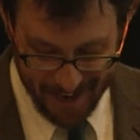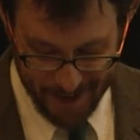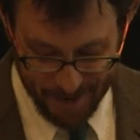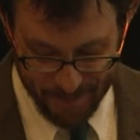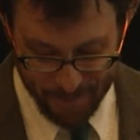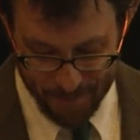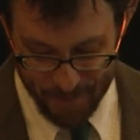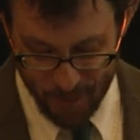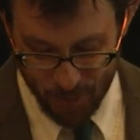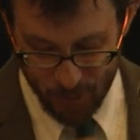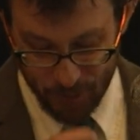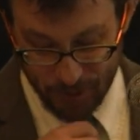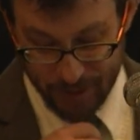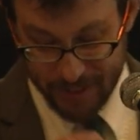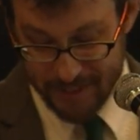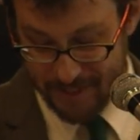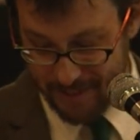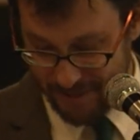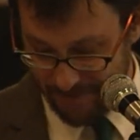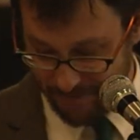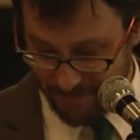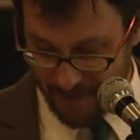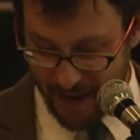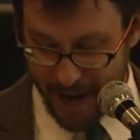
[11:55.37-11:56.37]
um, or at
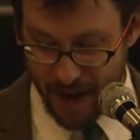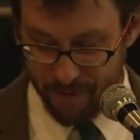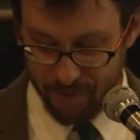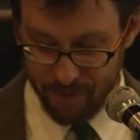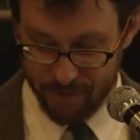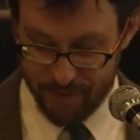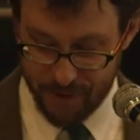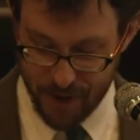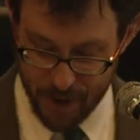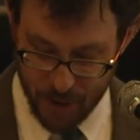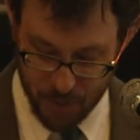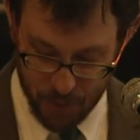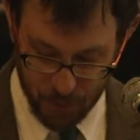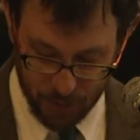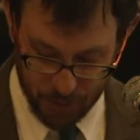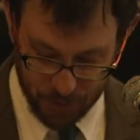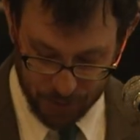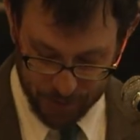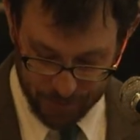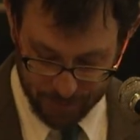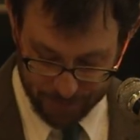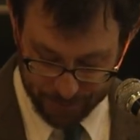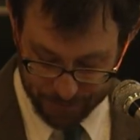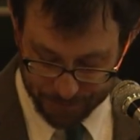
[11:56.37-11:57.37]
least half of their
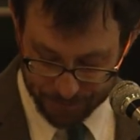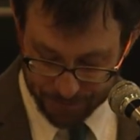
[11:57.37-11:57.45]
world.